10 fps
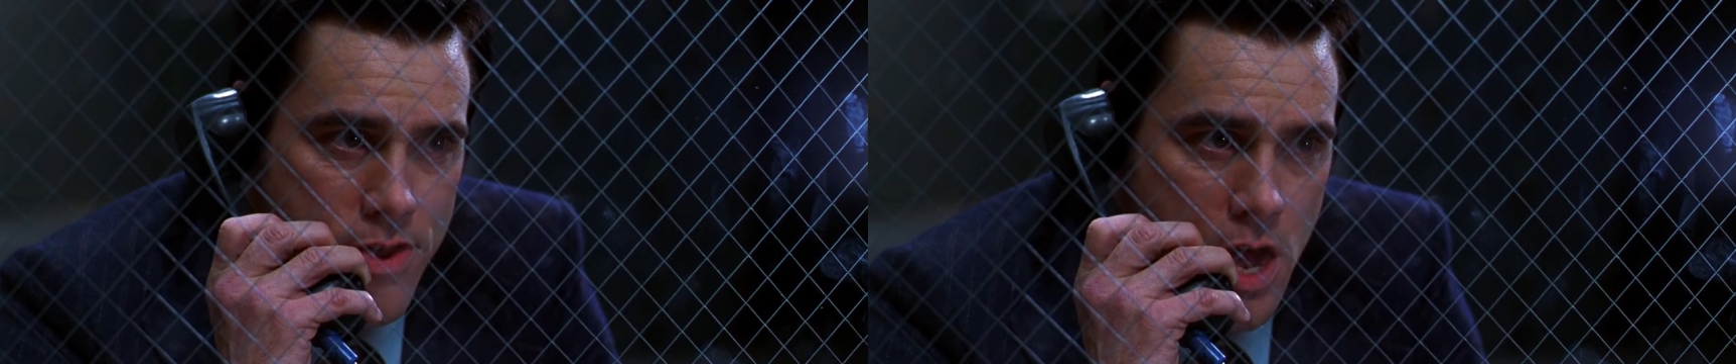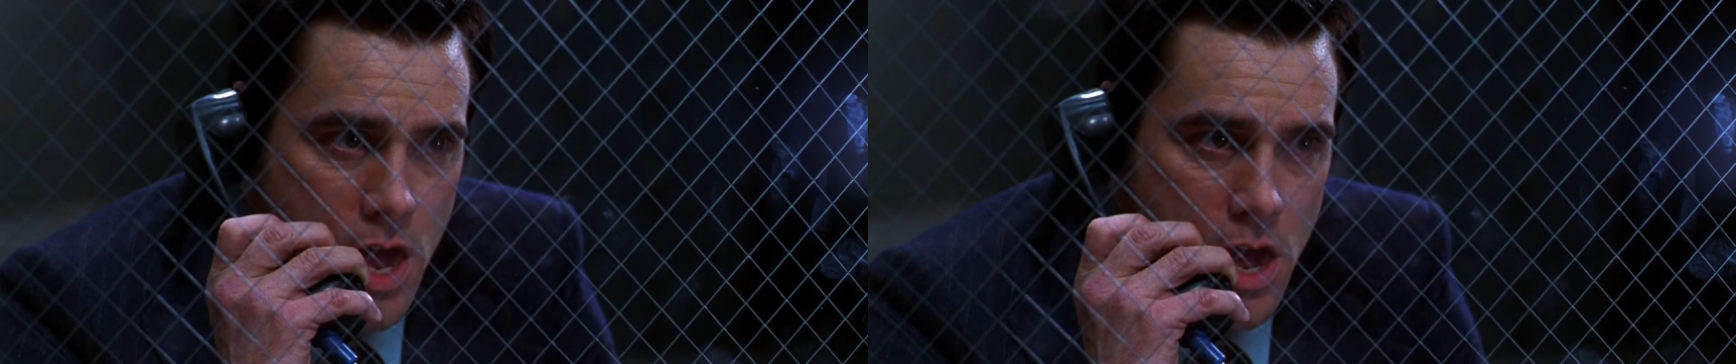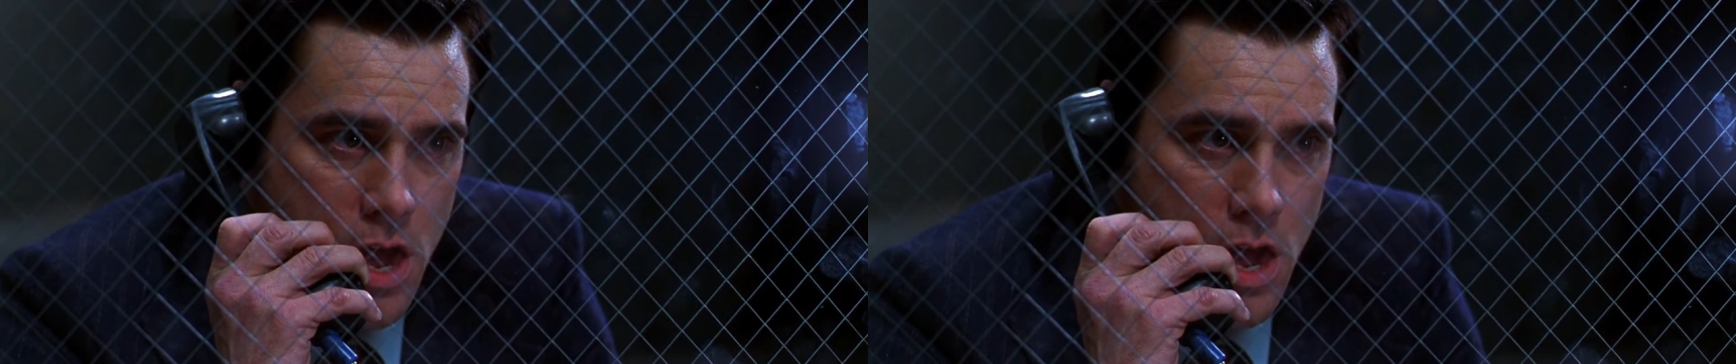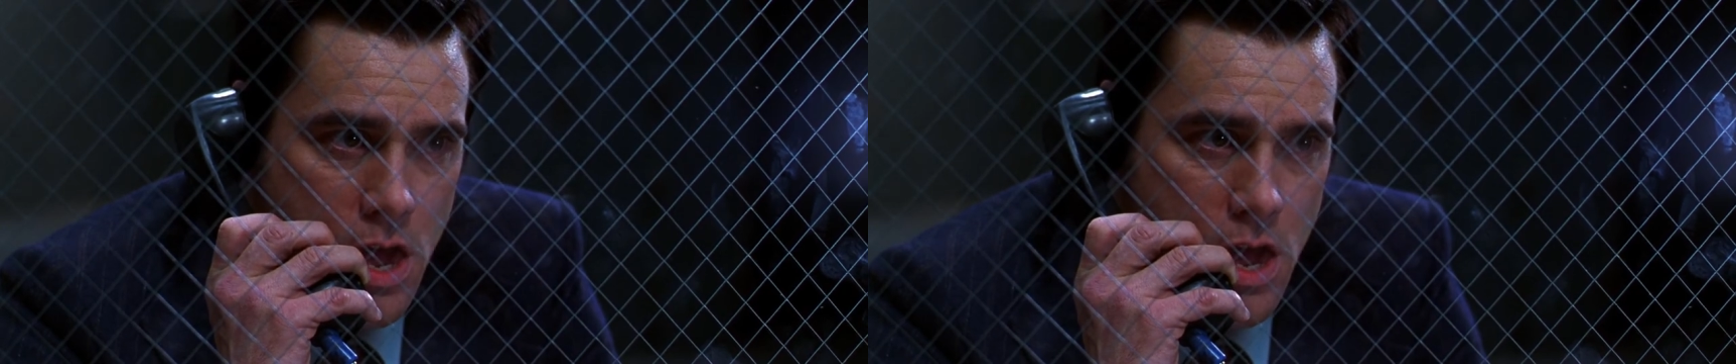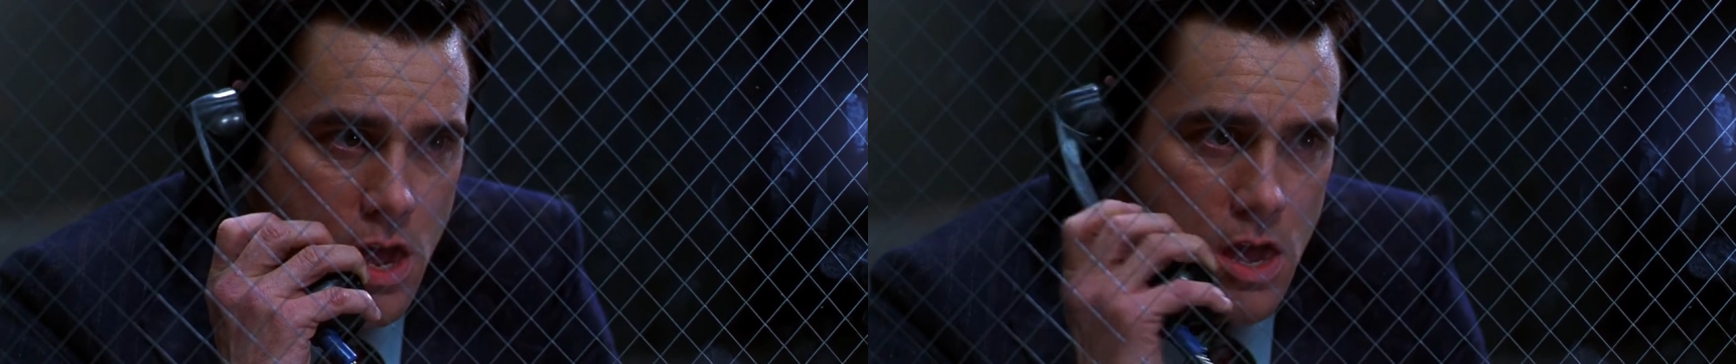
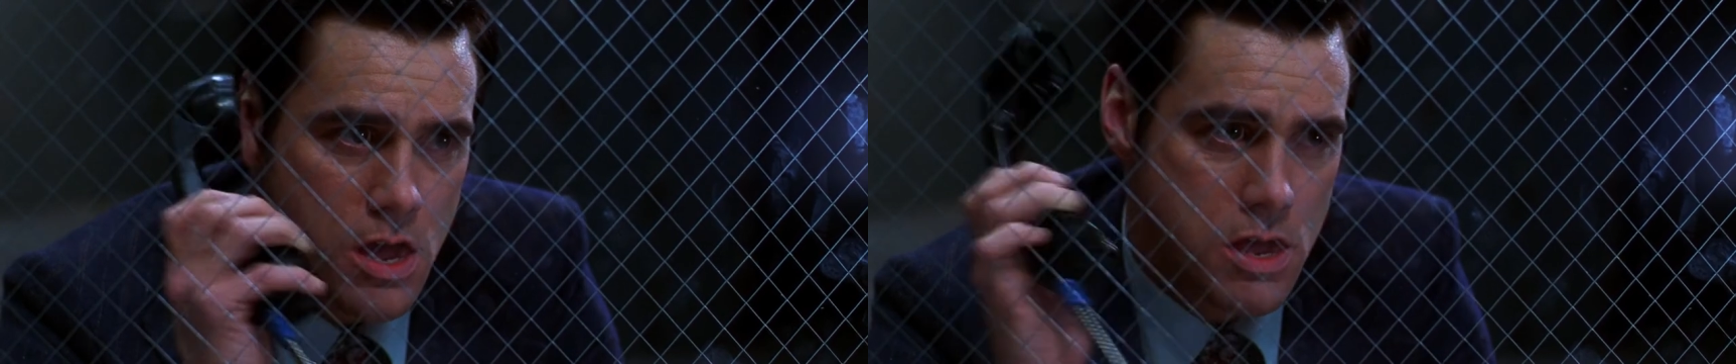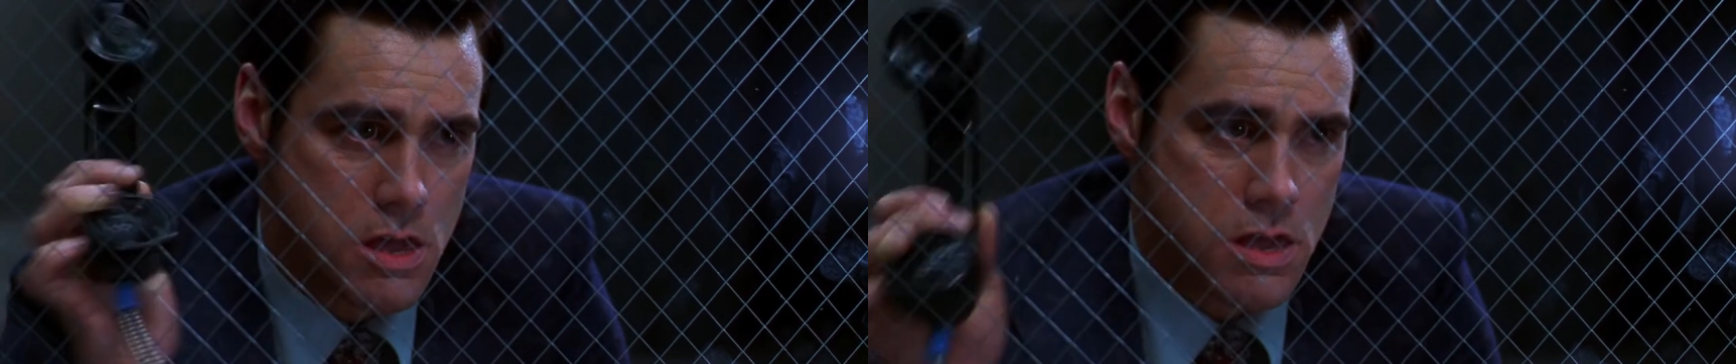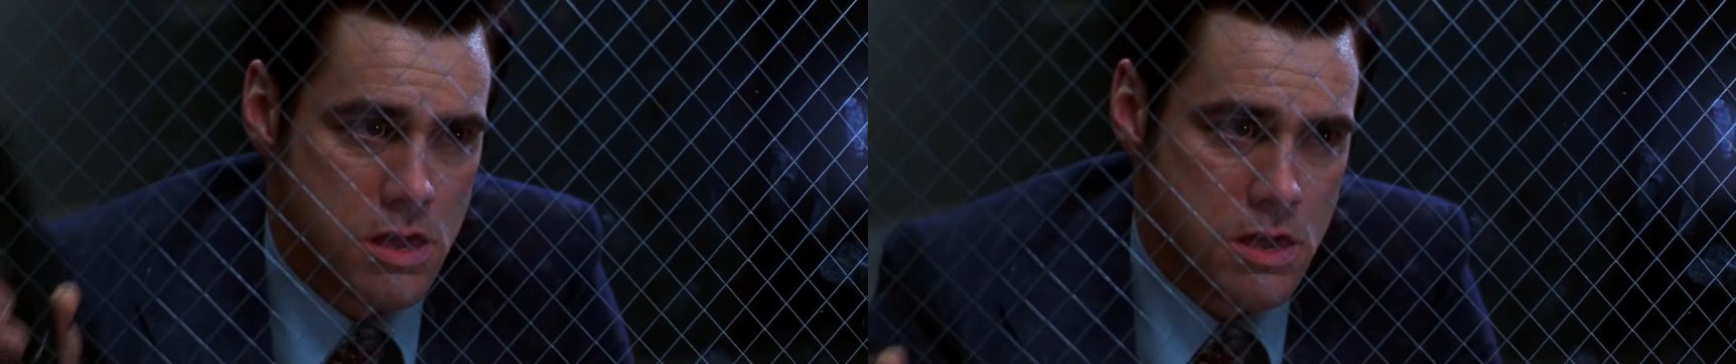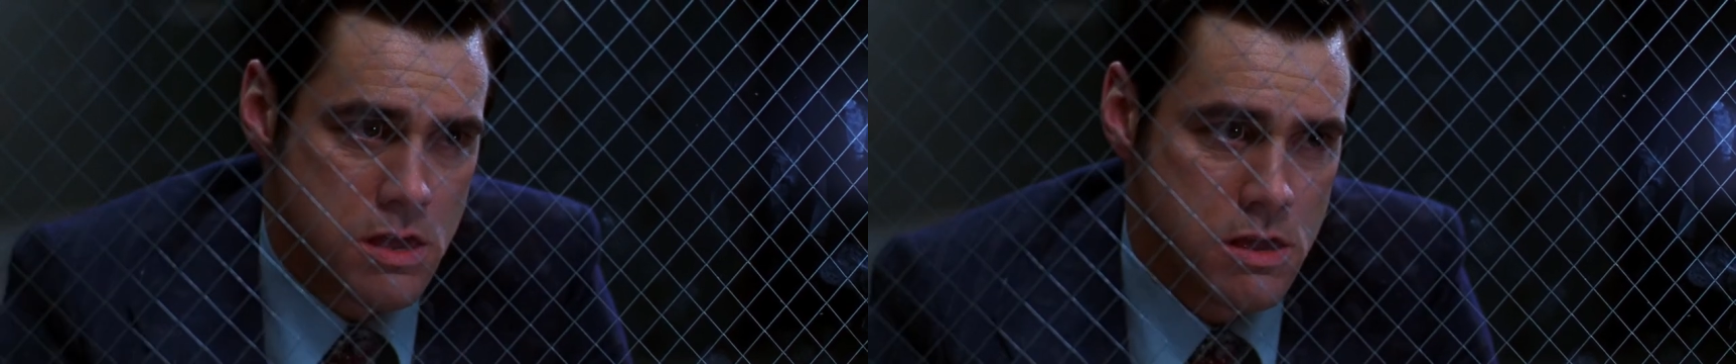day.